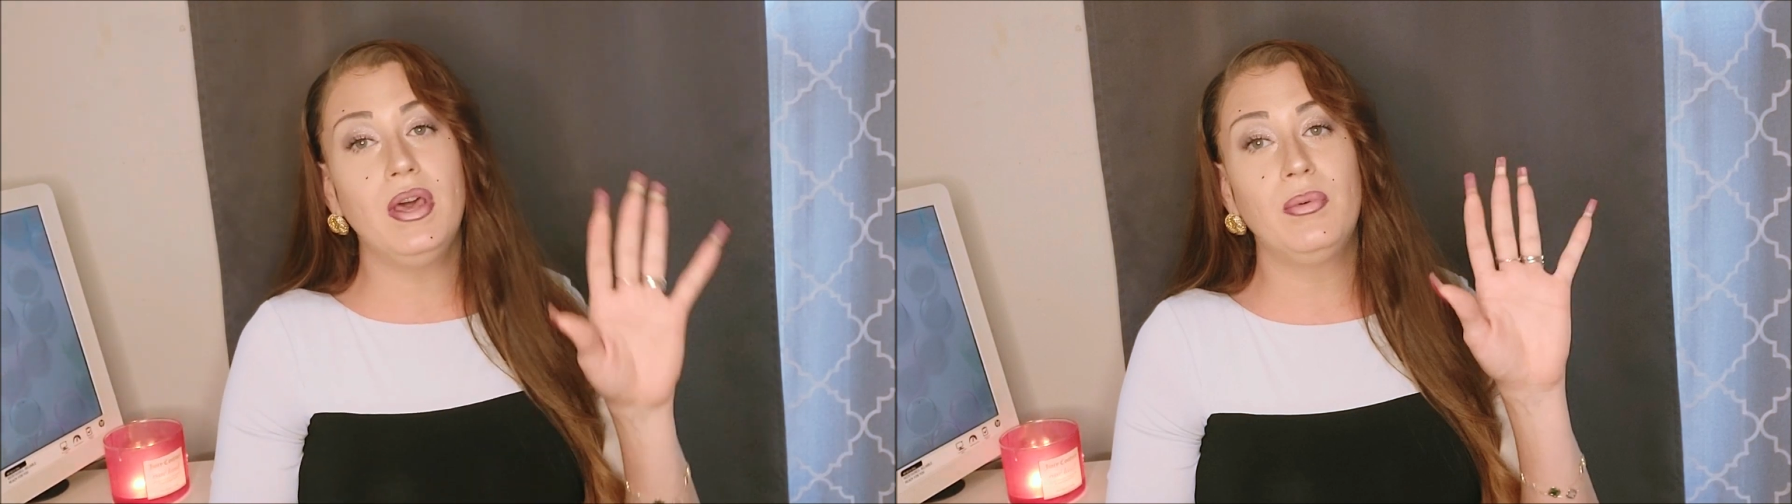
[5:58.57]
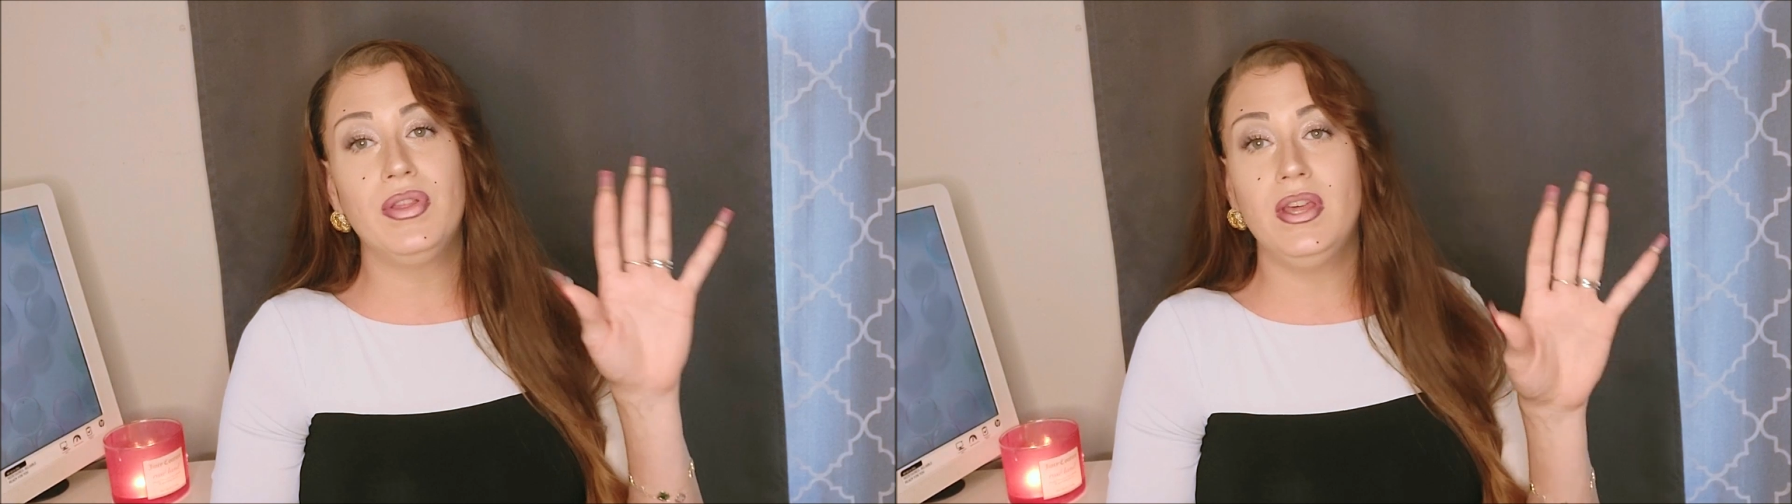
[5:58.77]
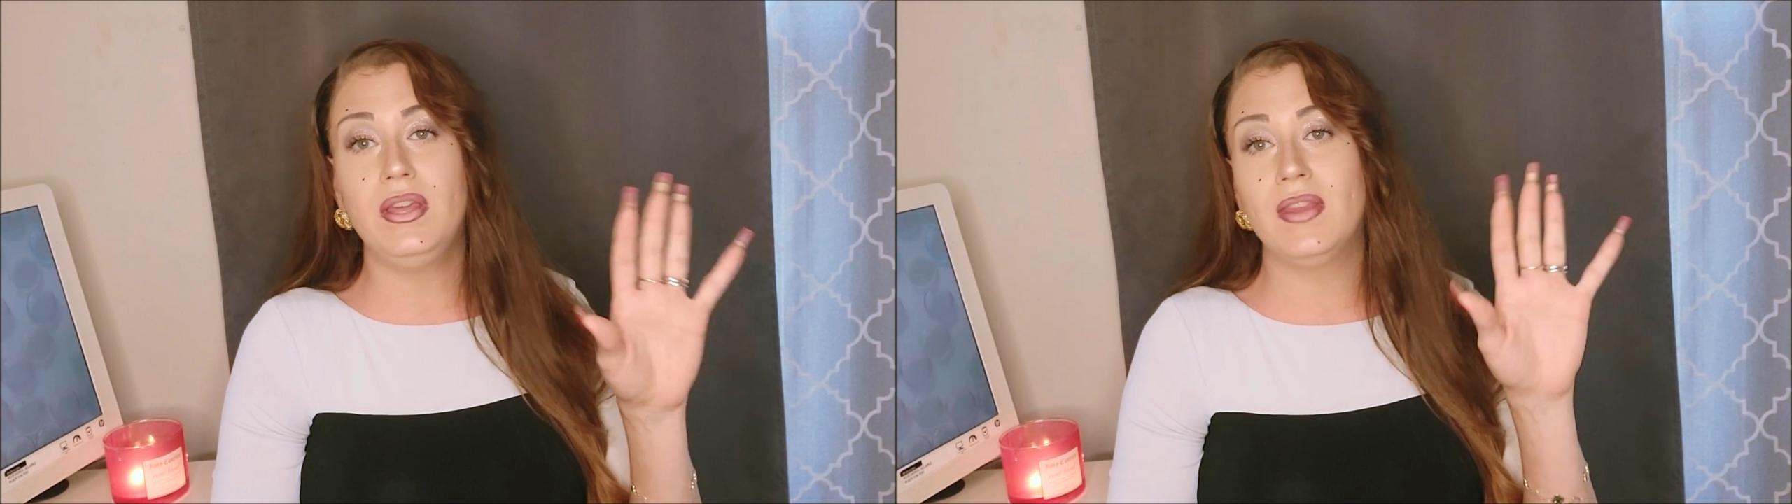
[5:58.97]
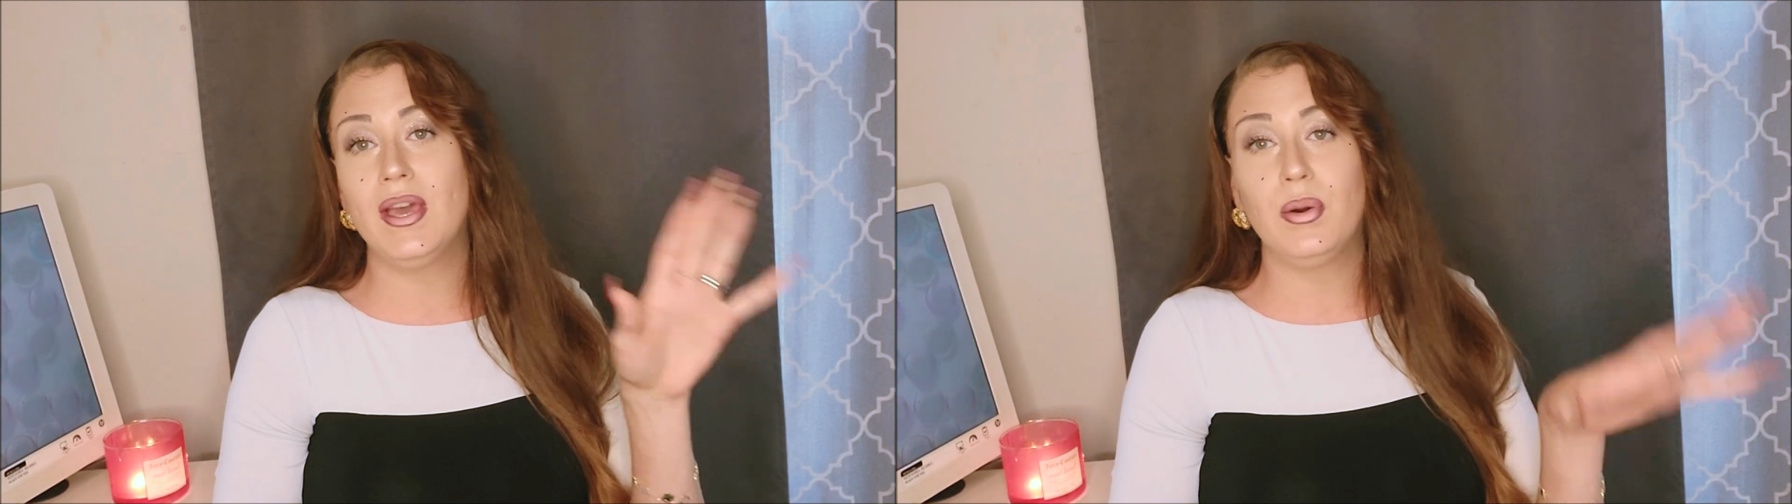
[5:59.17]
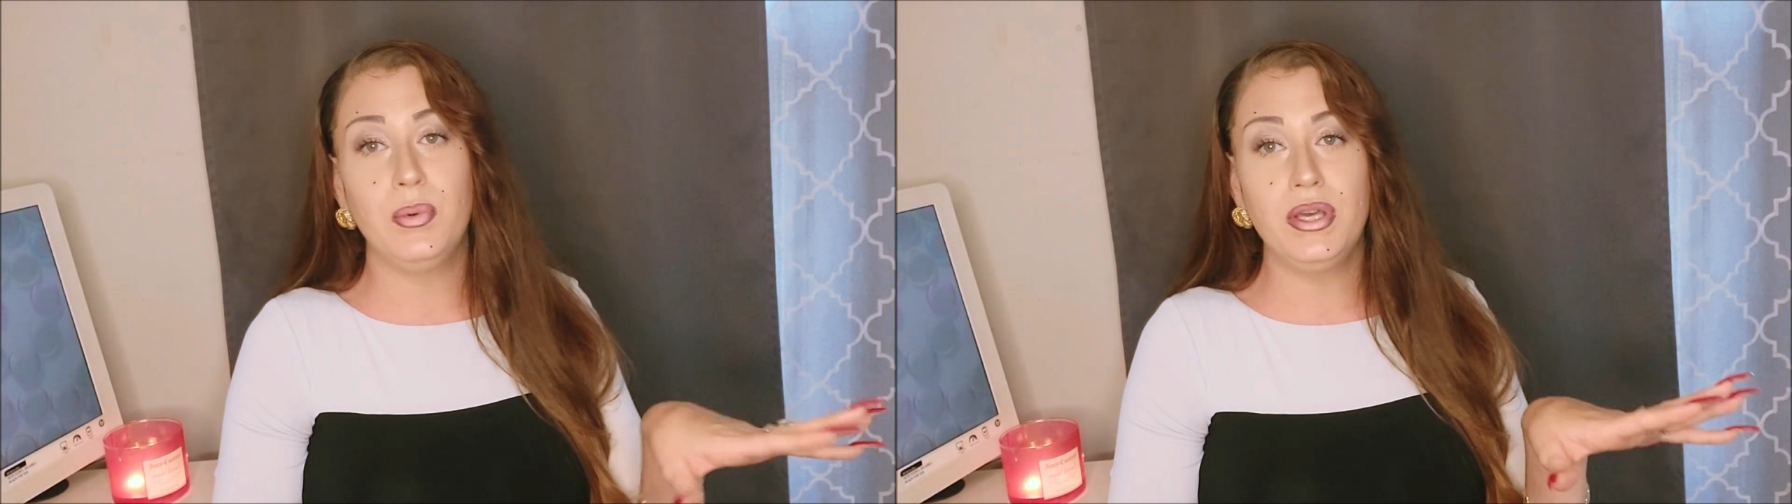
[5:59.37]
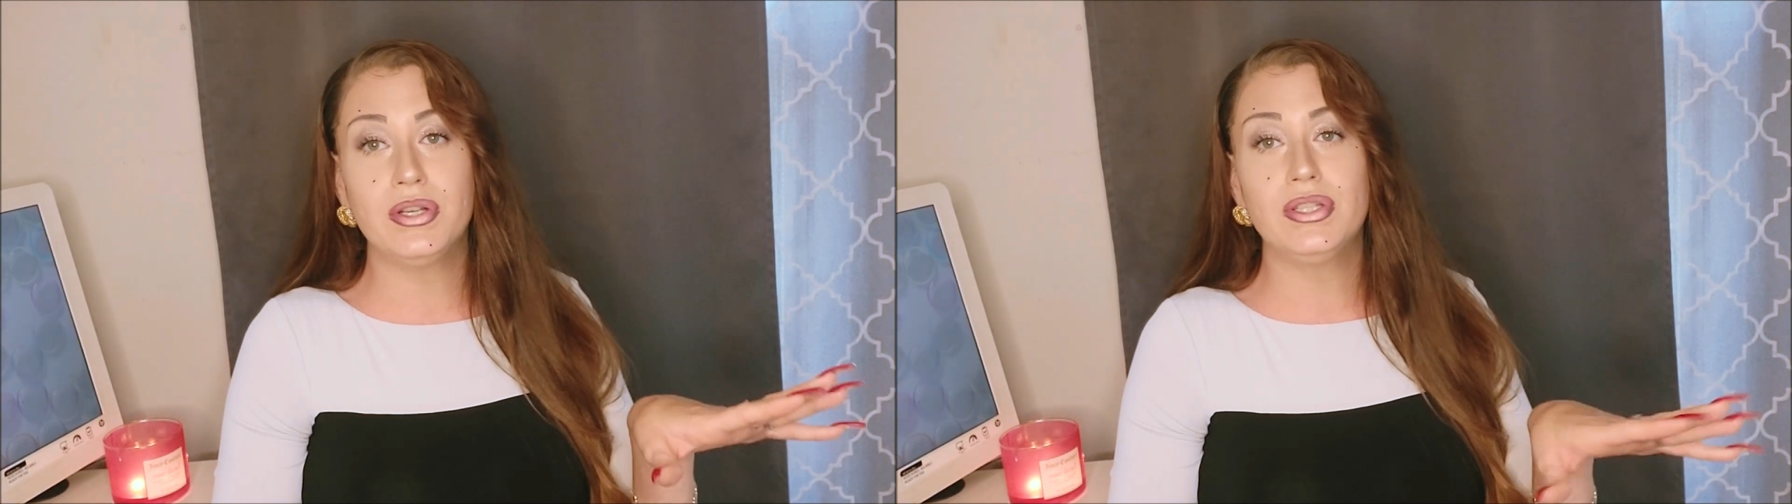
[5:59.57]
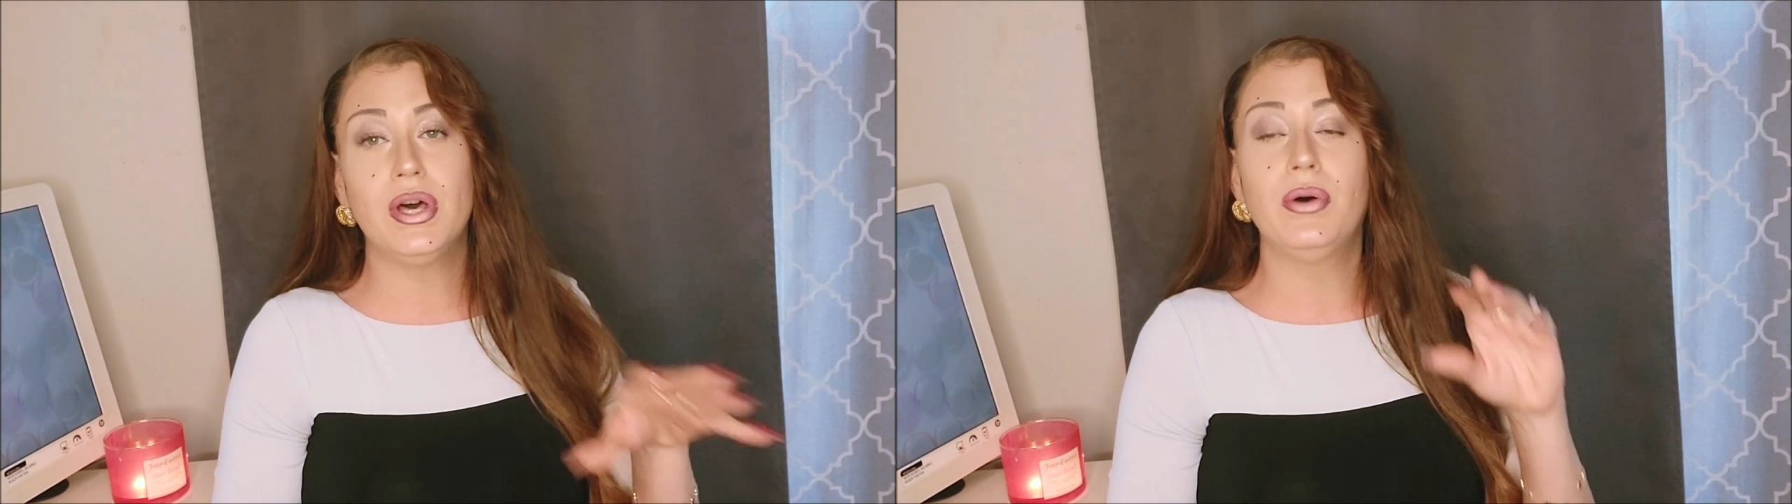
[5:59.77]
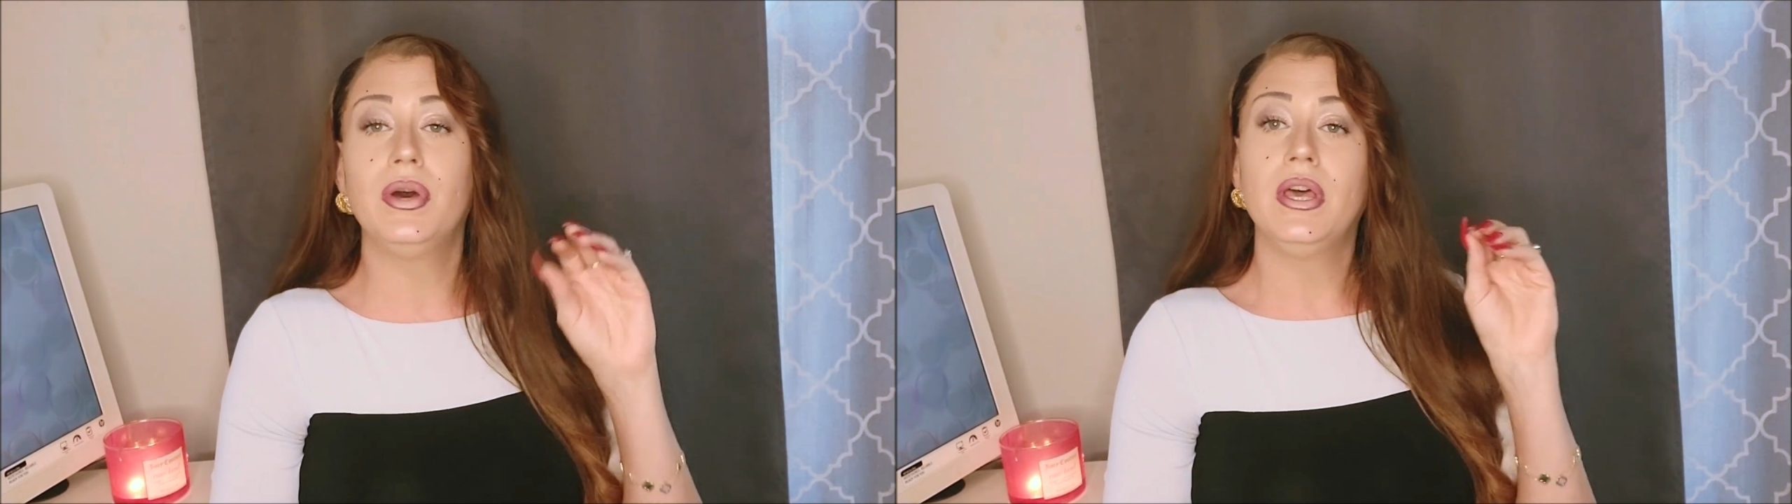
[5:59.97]
and within like a week or
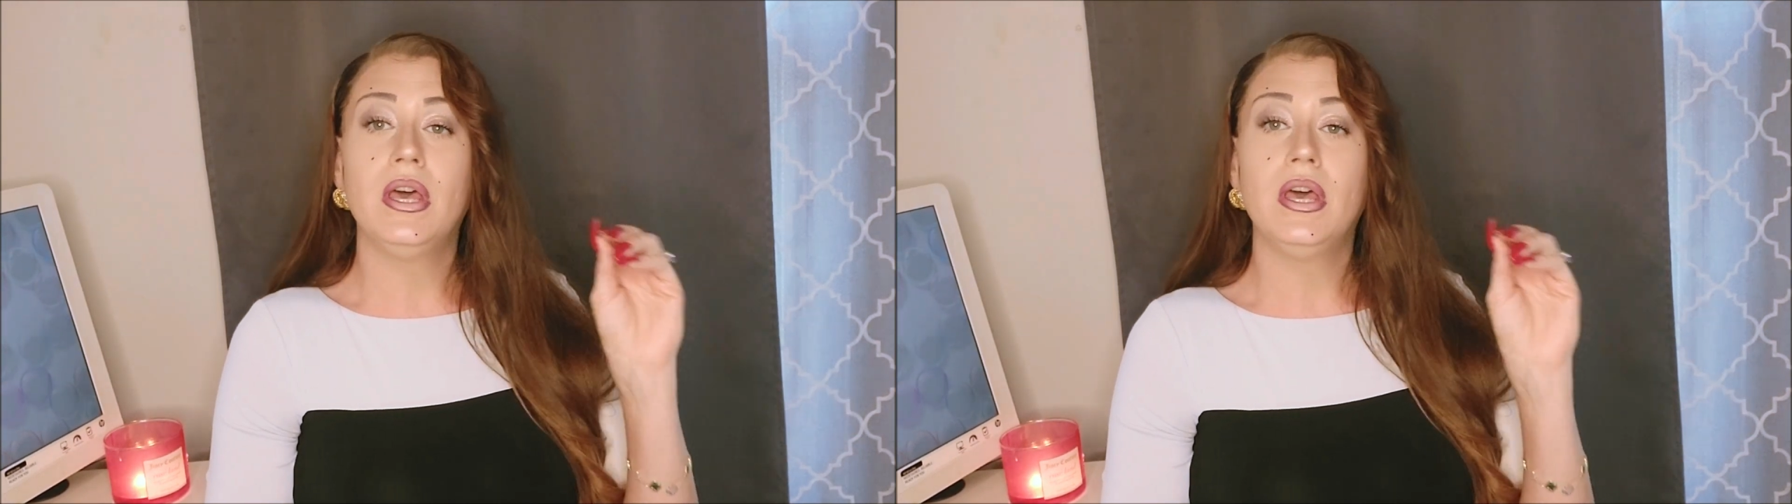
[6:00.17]
so,